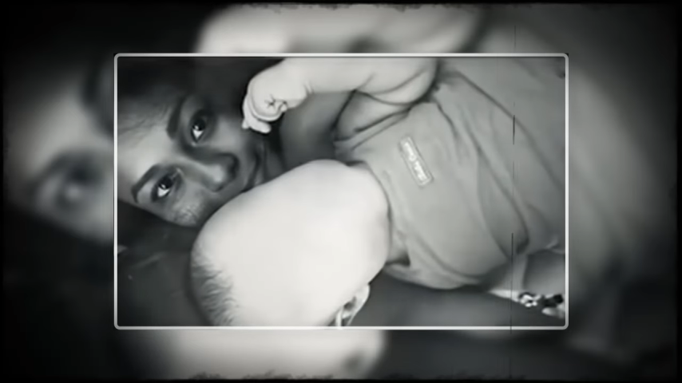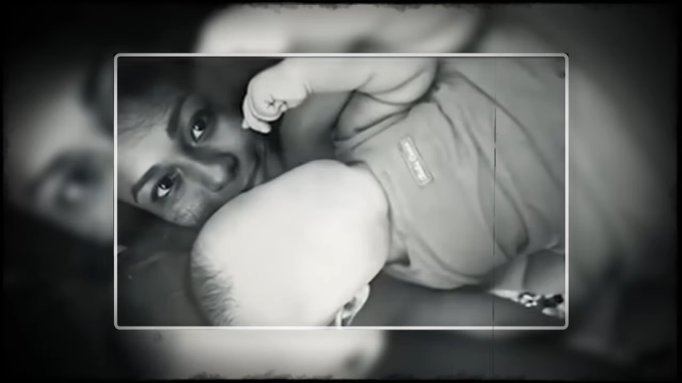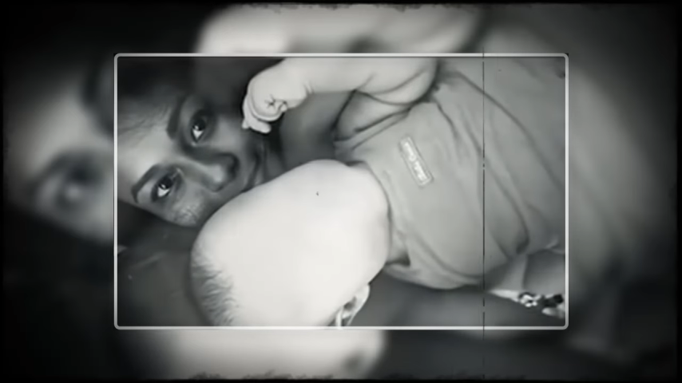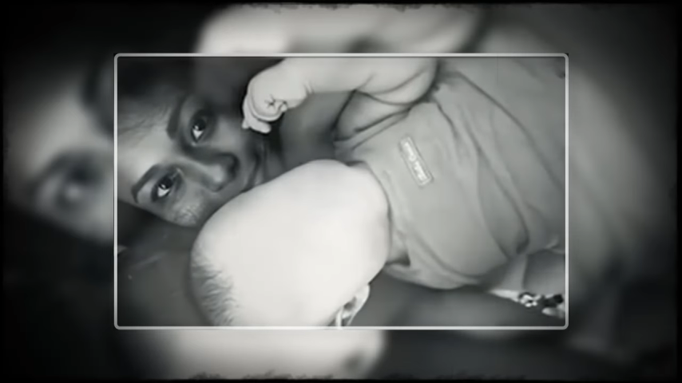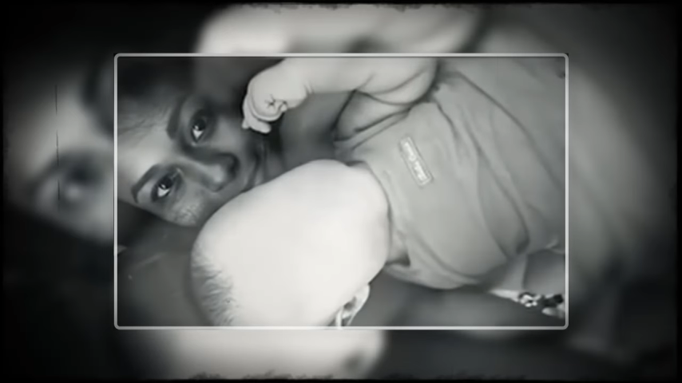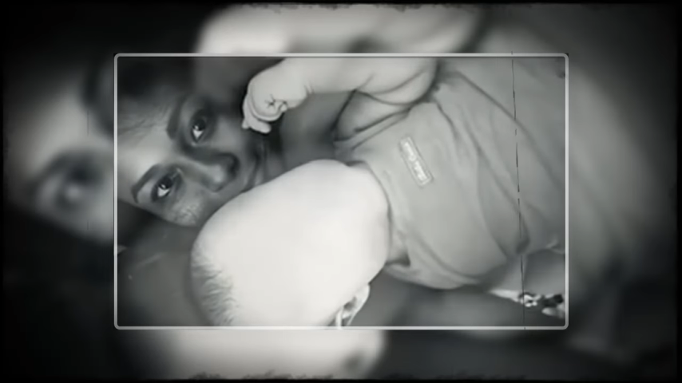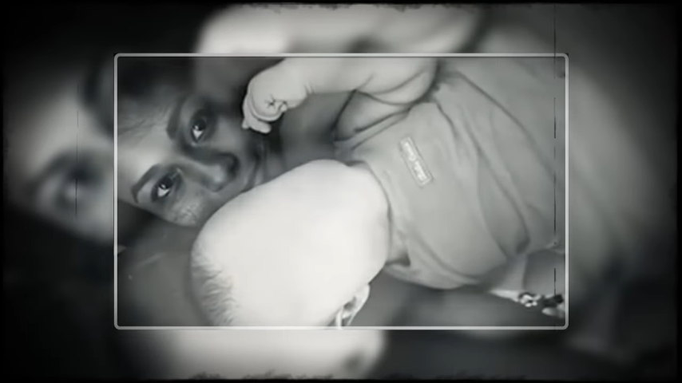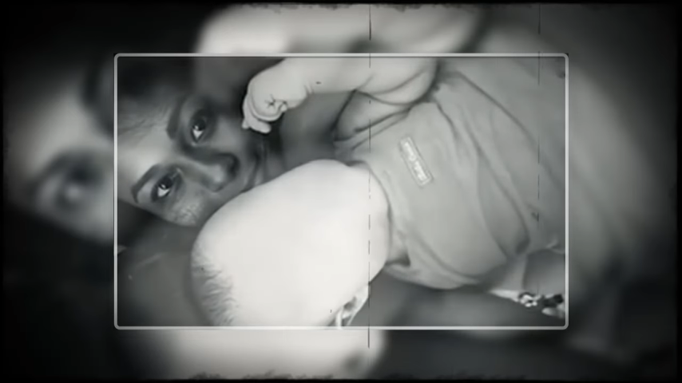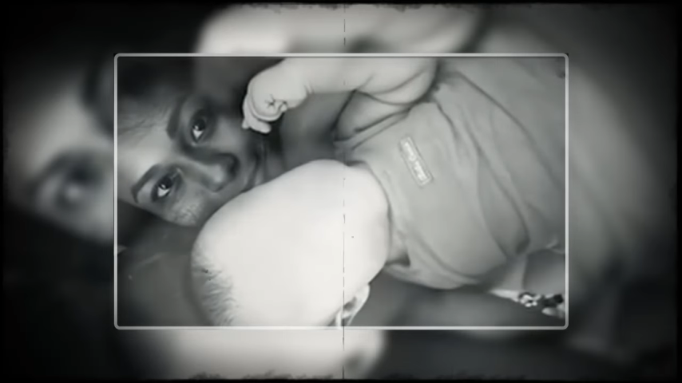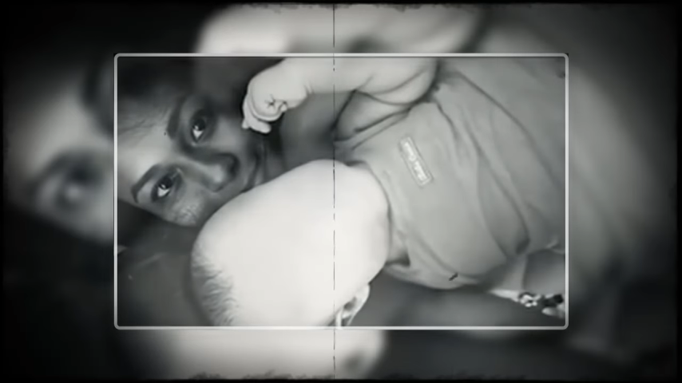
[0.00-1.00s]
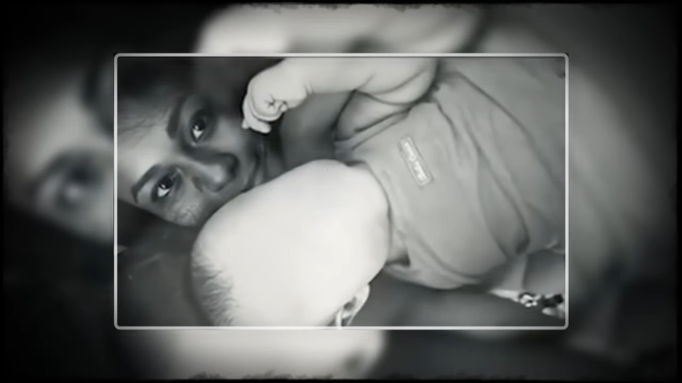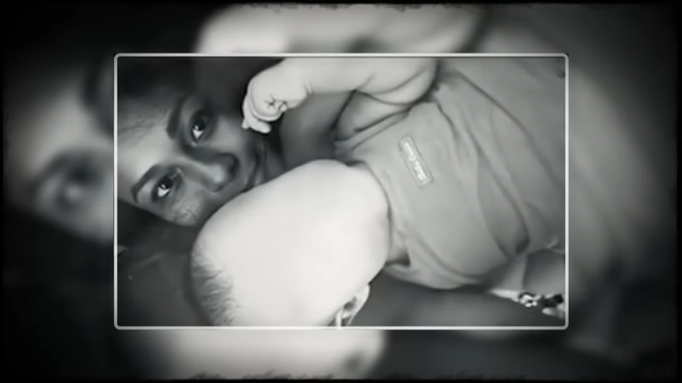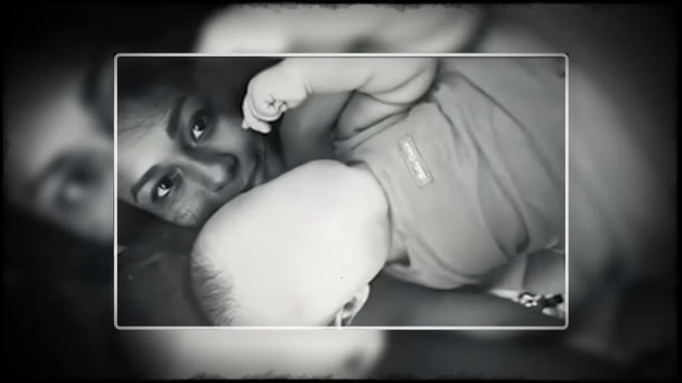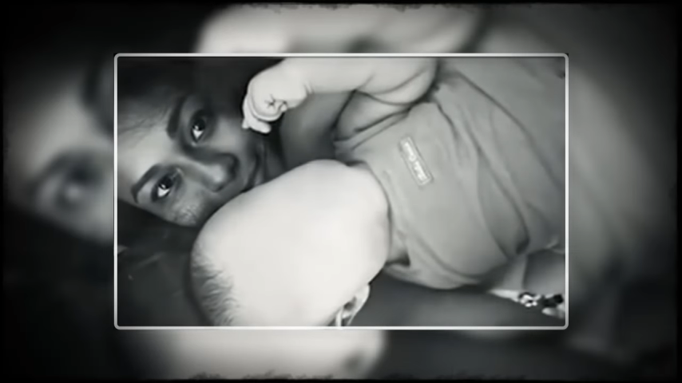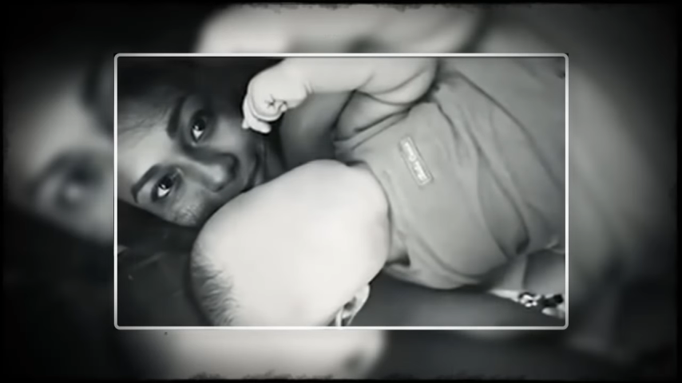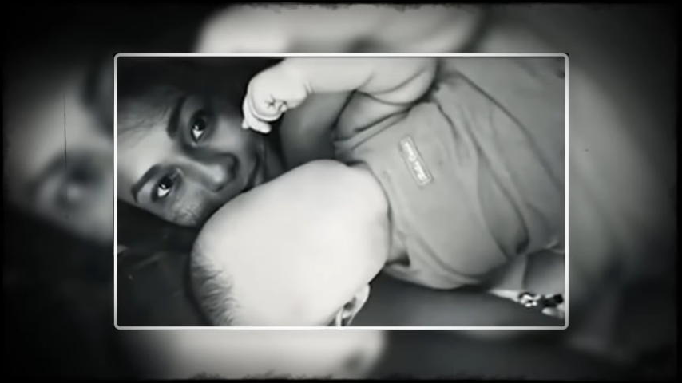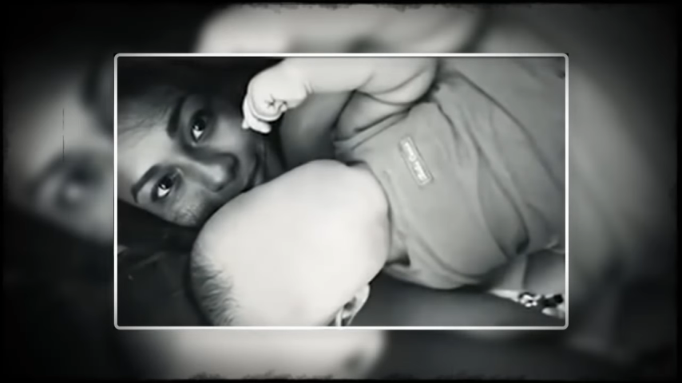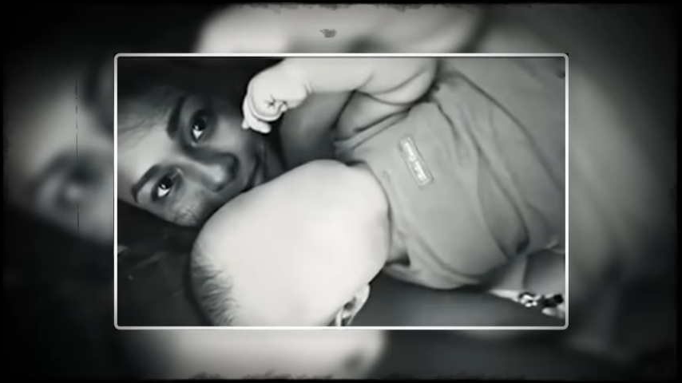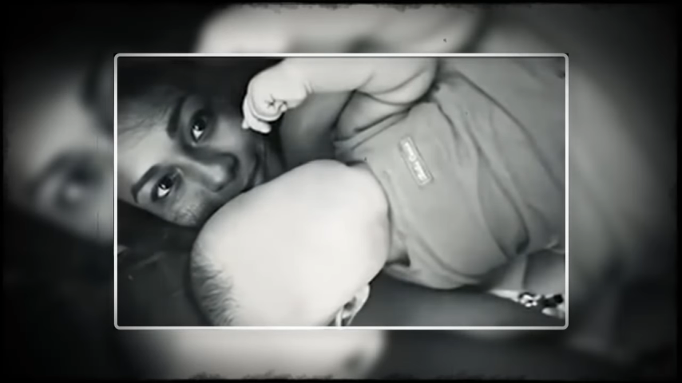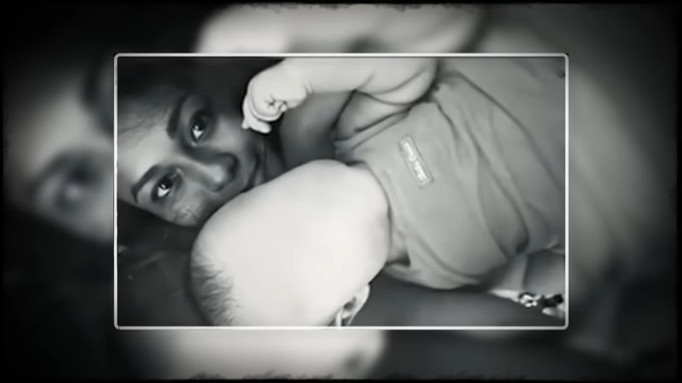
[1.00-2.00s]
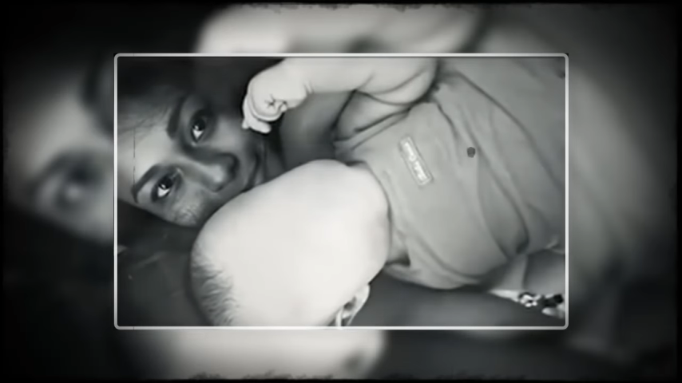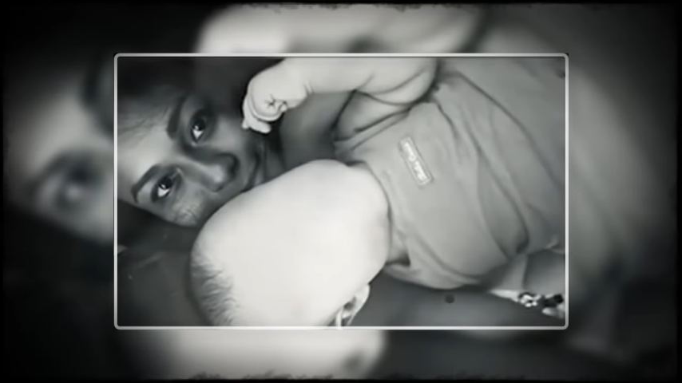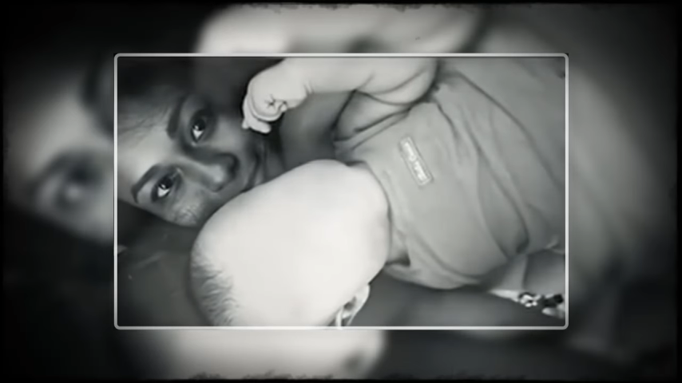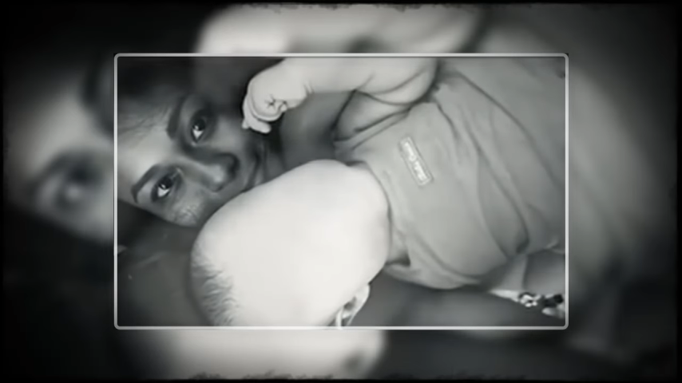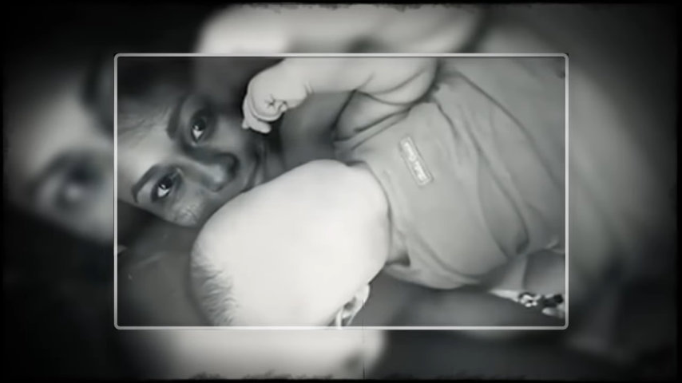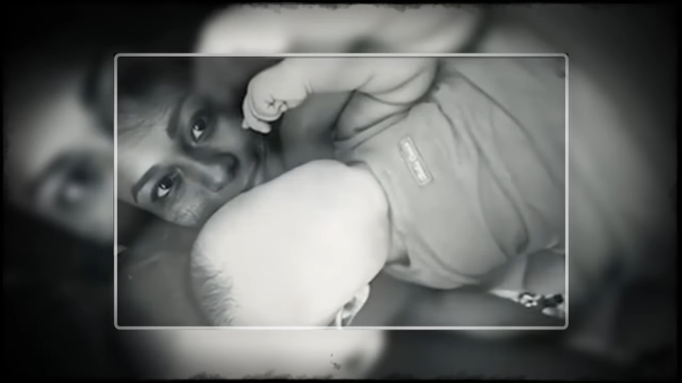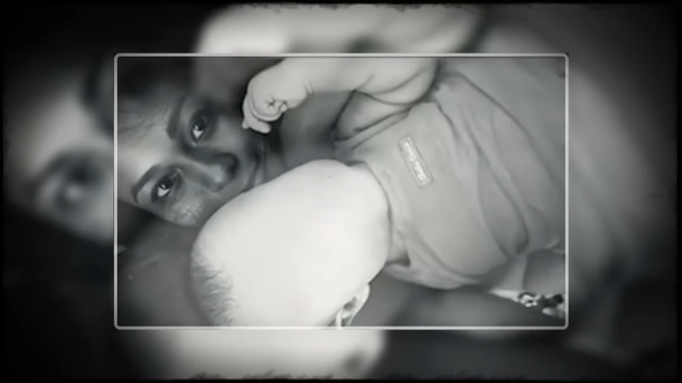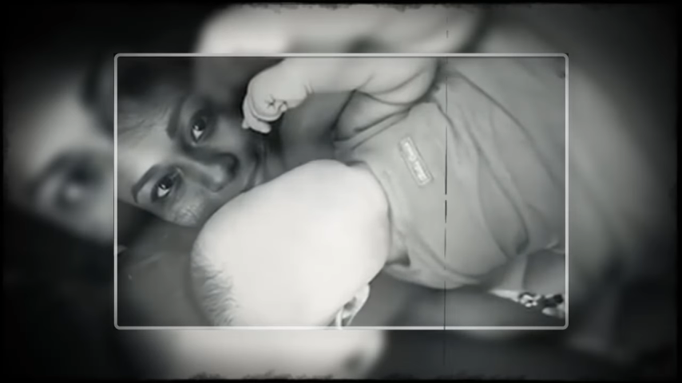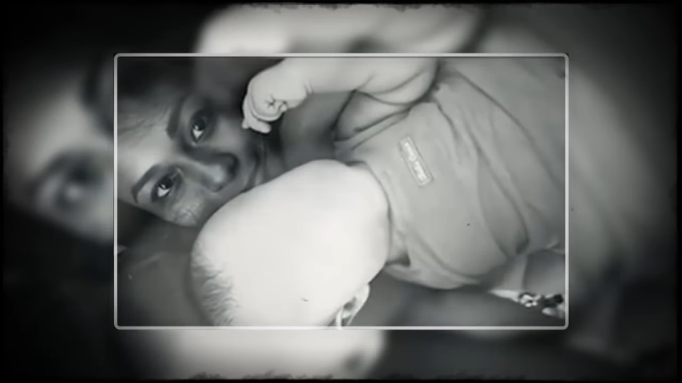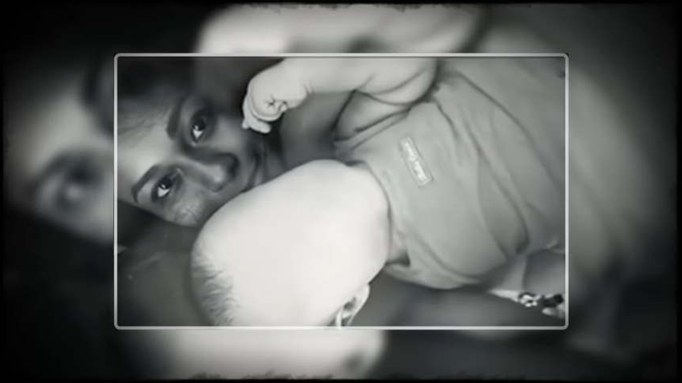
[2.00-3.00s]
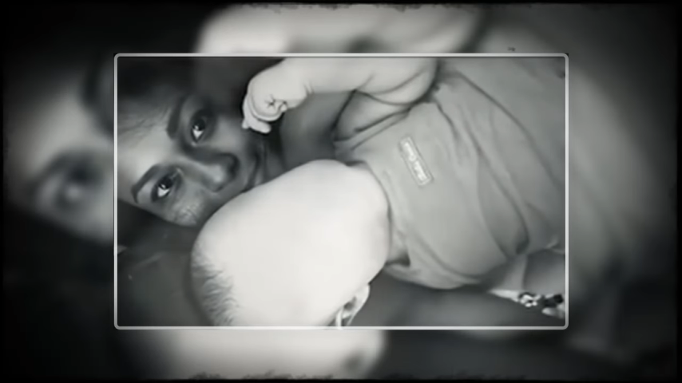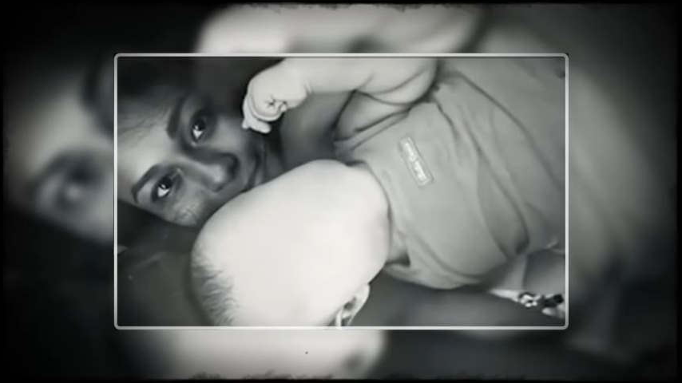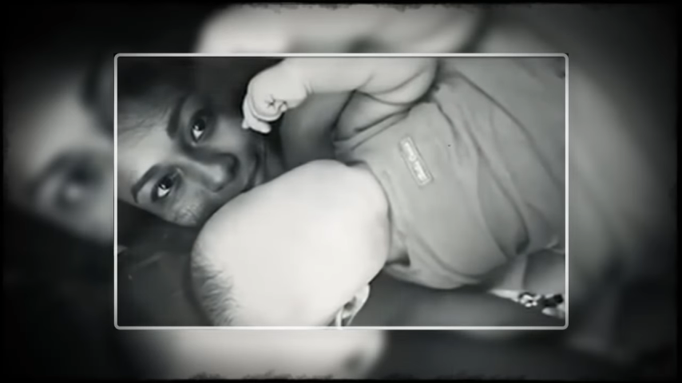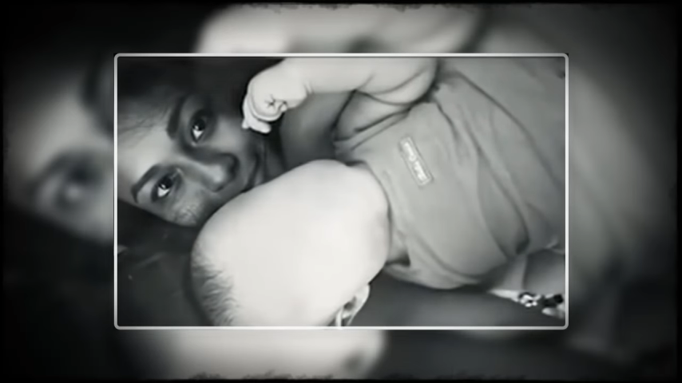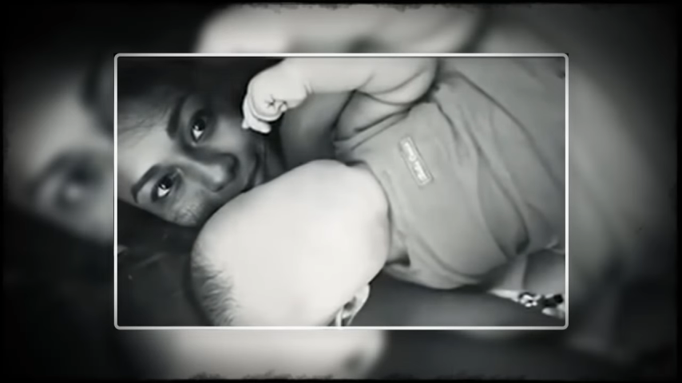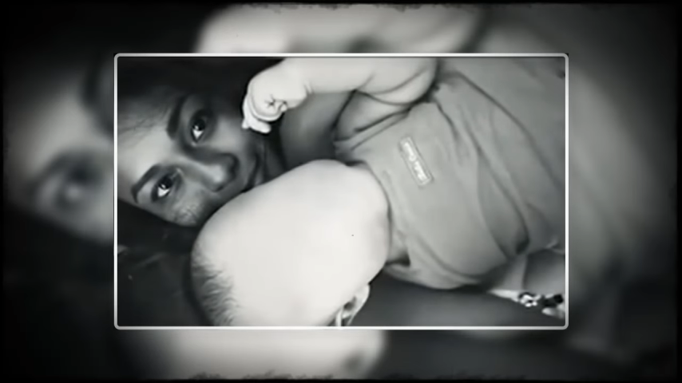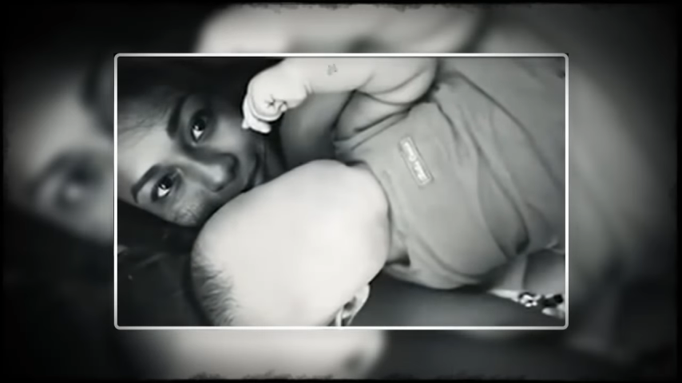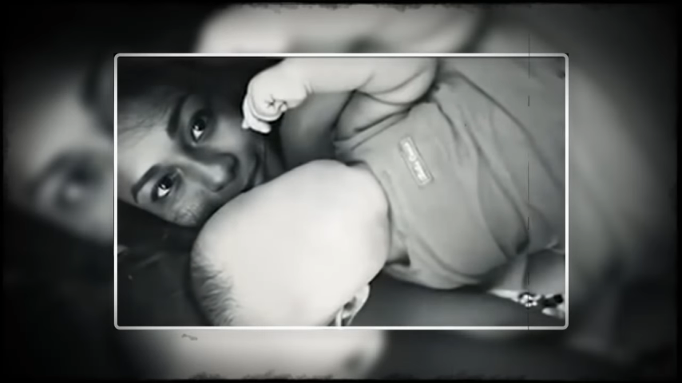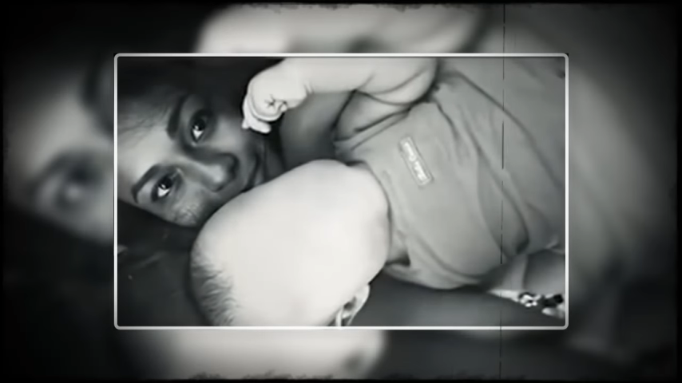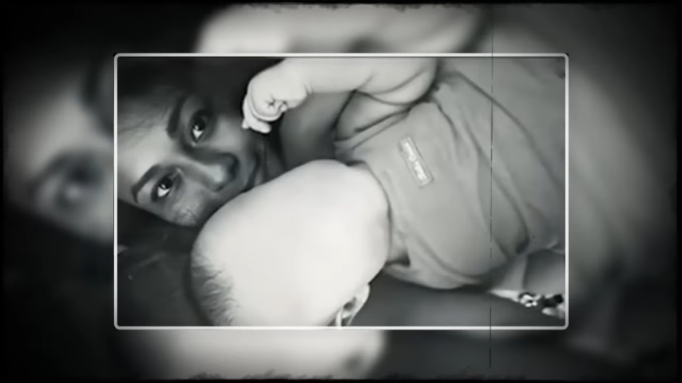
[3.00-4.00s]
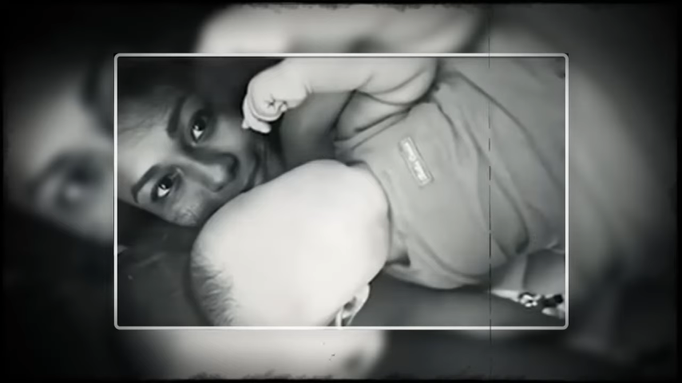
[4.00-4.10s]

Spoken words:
No face is visible, so there are no lips to read.